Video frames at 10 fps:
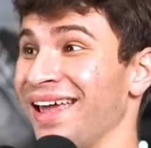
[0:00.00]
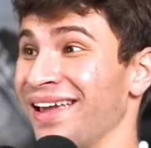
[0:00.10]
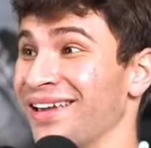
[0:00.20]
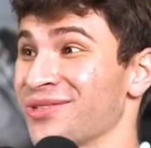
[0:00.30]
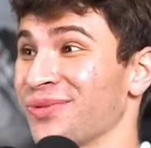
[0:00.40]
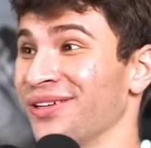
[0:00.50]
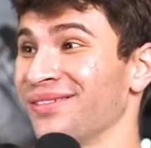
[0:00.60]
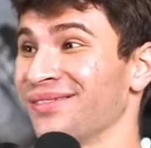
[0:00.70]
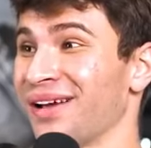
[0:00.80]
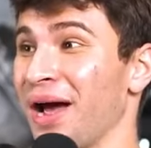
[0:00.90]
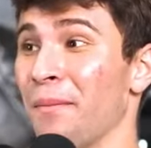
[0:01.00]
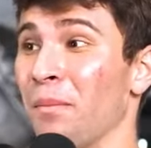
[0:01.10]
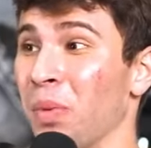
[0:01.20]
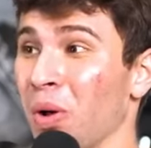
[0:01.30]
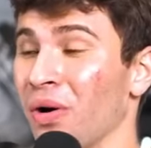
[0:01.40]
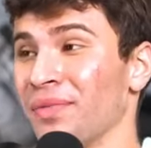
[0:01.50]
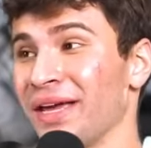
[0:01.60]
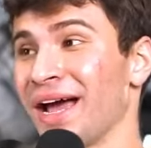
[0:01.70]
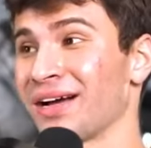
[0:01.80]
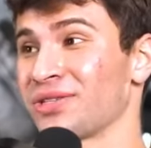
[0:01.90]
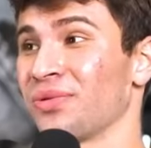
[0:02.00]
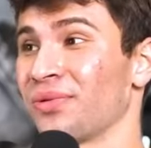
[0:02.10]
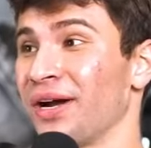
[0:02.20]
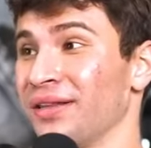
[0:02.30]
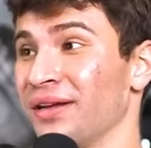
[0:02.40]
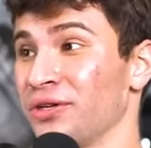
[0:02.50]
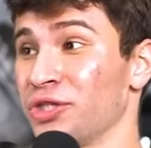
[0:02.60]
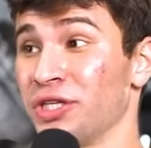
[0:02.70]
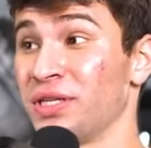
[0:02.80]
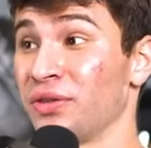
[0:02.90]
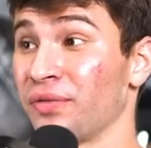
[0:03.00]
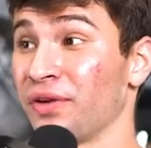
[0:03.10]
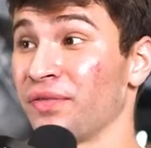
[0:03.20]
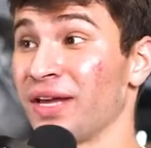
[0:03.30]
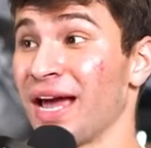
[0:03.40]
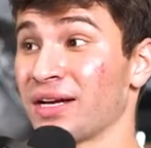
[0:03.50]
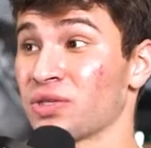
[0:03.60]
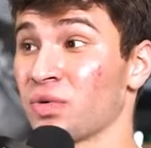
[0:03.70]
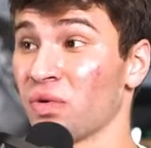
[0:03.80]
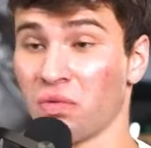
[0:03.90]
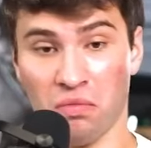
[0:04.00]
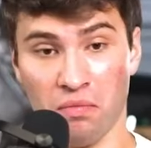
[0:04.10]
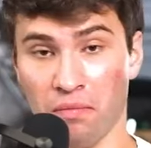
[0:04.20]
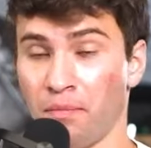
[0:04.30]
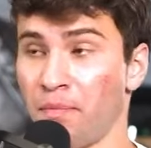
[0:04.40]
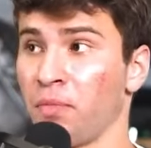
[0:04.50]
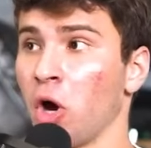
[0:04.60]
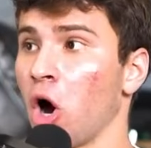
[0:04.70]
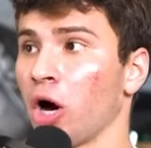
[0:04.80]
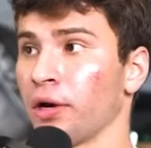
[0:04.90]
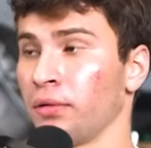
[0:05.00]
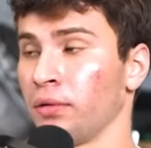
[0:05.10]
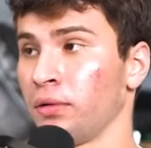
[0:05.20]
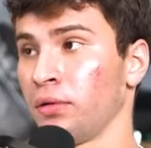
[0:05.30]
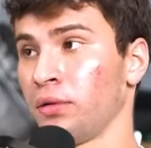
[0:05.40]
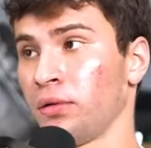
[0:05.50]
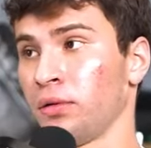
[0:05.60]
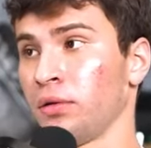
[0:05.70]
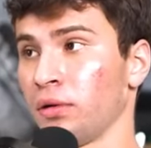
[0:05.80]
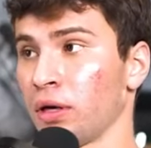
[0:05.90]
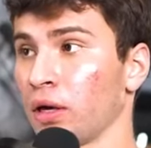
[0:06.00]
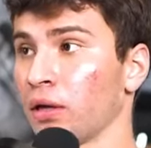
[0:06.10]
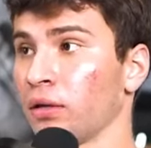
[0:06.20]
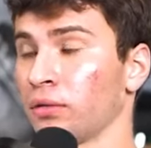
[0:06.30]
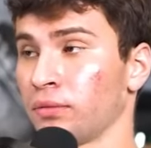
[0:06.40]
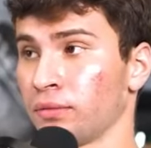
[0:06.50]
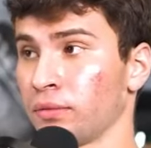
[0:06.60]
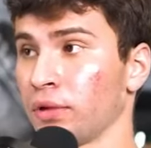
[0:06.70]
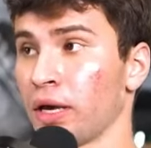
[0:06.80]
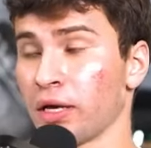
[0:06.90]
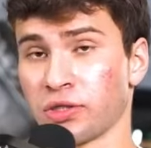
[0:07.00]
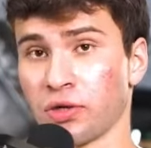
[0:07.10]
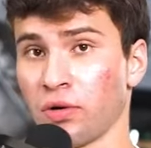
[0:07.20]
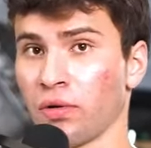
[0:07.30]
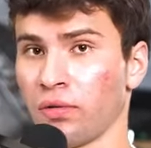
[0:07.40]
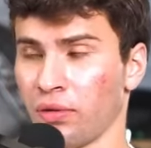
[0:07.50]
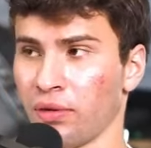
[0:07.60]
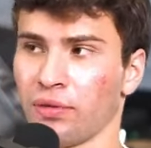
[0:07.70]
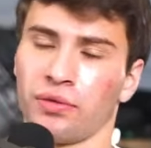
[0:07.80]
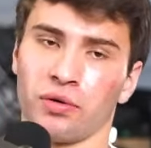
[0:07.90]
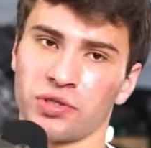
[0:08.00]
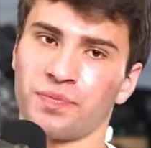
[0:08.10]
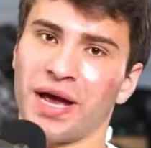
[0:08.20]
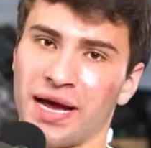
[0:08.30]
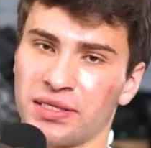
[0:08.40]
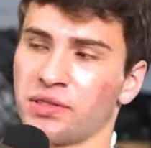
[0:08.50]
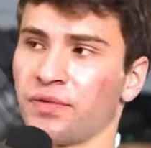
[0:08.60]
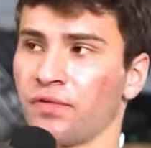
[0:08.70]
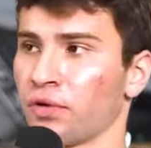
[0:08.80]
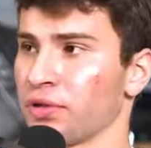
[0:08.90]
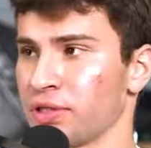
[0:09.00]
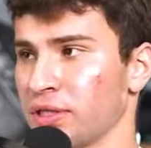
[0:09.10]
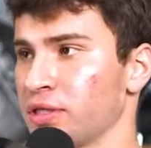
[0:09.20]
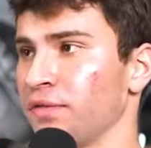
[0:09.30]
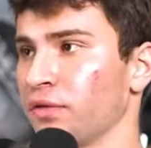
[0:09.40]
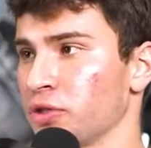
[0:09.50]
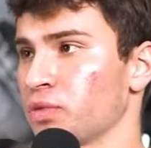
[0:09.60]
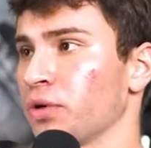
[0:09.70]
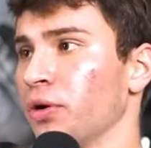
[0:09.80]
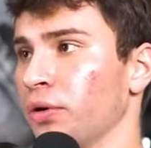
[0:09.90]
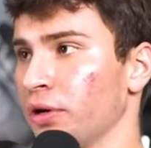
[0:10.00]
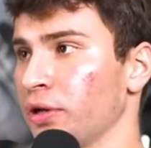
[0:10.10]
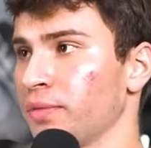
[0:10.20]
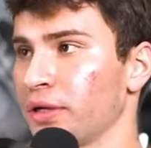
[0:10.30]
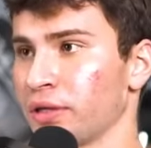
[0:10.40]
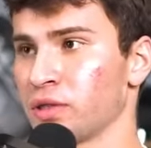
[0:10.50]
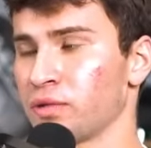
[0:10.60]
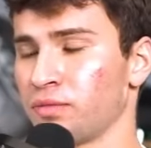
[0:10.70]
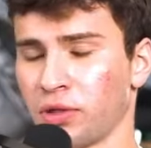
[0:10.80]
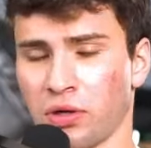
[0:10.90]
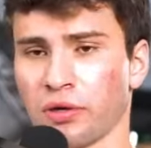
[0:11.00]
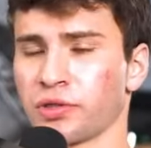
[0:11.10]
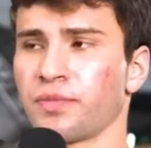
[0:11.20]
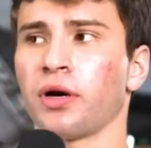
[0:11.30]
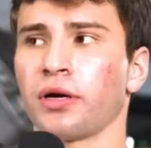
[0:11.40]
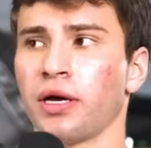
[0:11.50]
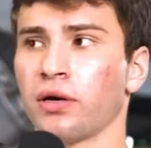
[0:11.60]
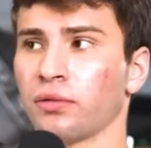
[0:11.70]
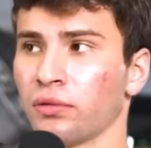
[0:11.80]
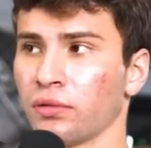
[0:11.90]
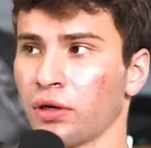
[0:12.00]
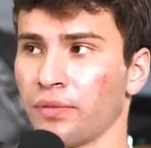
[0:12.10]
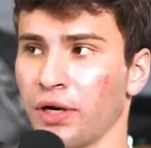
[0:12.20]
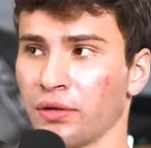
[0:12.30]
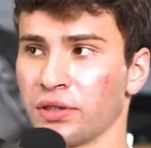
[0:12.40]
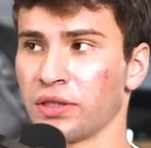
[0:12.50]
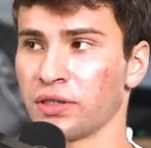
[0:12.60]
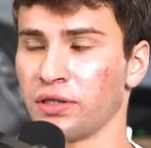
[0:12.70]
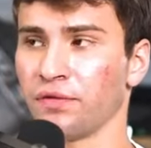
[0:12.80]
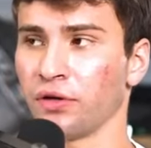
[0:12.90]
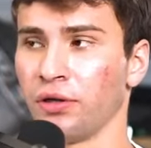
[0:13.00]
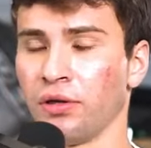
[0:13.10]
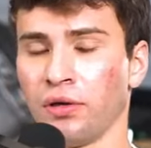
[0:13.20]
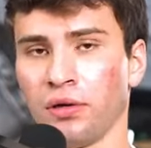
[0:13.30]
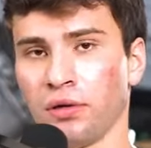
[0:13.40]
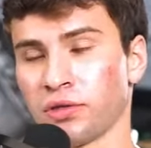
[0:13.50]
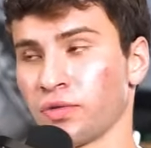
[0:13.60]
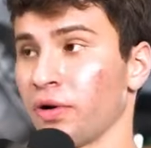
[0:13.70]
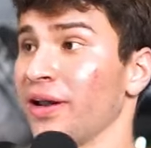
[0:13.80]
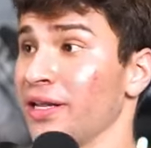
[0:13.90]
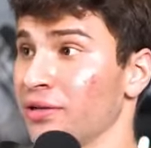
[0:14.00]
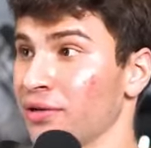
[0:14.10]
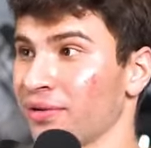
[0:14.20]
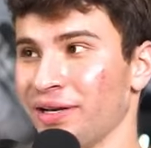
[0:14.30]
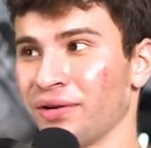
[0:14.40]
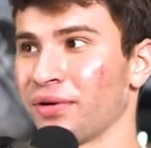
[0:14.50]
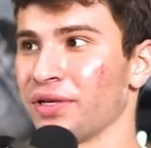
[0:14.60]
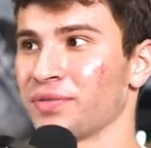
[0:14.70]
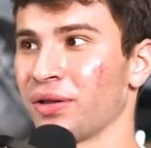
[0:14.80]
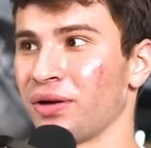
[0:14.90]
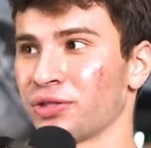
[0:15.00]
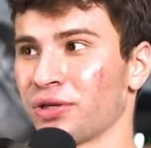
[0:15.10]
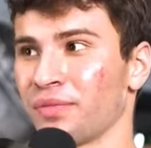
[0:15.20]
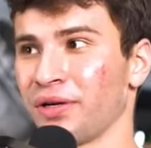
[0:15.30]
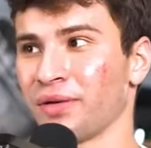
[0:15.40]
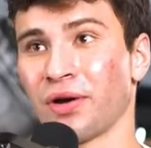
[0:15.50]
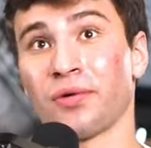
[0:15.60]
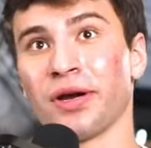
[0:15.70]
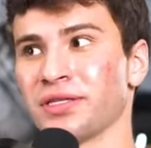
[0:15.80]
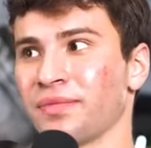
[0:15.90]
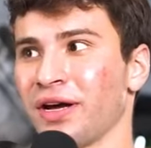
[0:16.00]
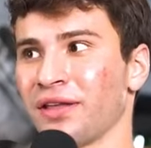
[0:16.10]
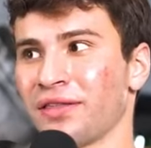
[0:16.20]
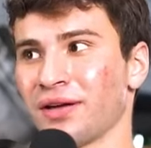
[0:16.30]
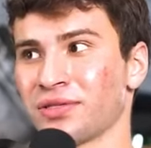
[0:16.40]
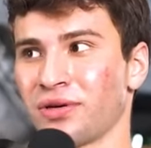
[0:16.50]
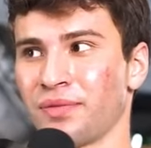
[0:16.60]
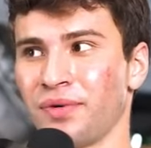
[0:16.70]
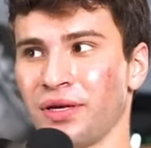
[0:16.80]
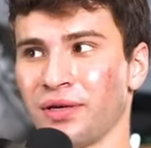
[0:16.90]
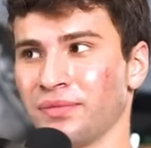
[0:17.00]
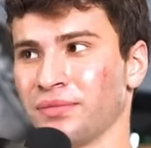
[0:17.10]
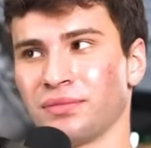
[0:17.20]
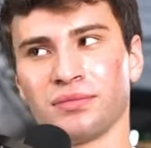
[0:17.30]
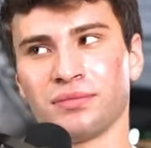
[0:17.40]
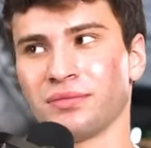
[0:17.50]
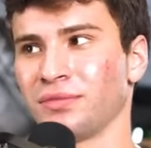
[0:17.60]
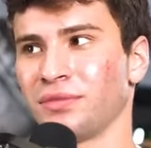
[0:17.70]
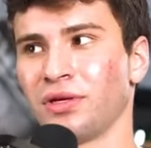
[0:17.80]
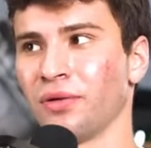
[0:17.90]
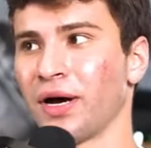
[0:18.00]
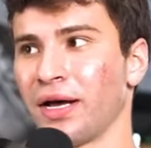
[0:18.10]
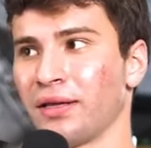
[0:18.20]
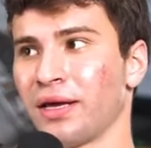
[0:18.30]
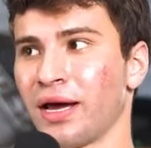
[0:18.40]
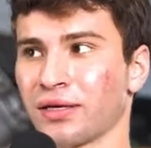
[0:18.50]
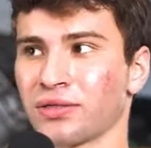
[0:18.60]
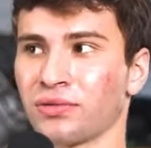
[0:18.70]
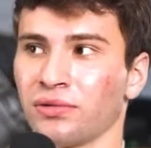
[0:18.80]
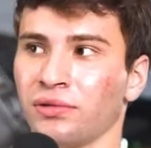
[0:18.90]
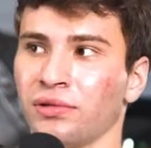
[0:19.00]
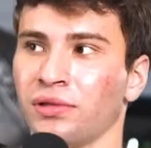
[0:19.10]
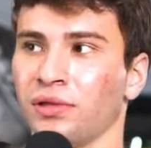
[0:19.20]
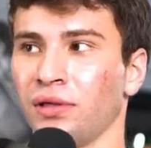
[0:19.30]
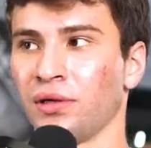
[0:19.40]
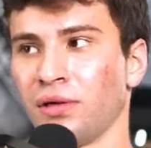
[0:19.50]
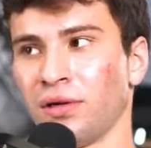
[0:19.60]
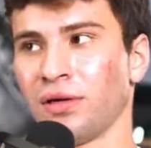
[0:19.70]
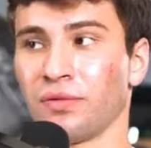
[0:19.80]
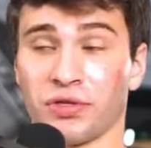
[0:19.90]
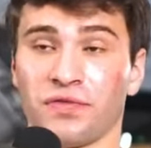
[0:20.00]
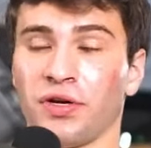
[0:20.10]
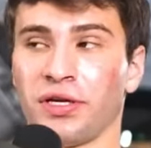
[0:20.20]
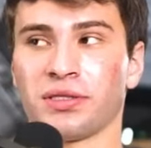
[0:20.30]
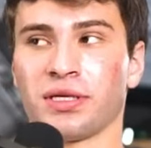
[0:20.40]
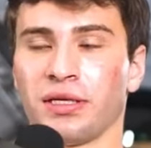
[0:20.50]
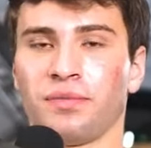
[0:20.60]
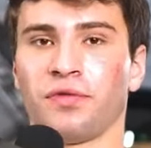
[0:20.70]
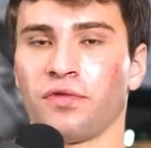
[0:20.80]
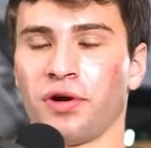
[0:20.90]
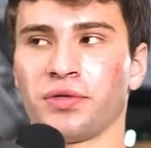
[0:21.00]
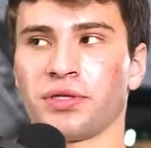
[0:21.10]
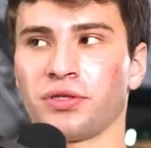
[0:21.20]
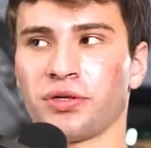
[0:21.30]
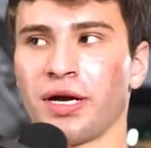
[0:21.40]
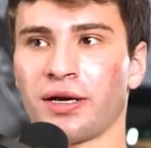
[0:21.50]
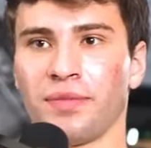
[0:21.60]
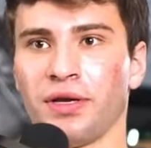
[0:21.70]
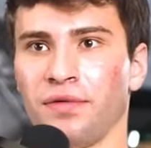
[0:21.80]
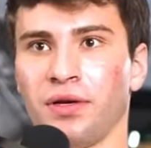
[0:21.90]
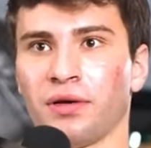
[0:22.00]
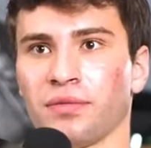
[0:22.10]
And guess what? I blow up the axle right there. GT350 axle, gone. Yeah, I've seen yeah. that video. Yeah, yeah, so those passes before the 60 foots were no good because the car is bogging out coming yeah. out the 60 foot. So what do I need to do? I need to raise my launch RPM. I raise it by a thousand RPM. Goodbye to the axle. Yeah. And what's funny is like before I went to the track, I made a video.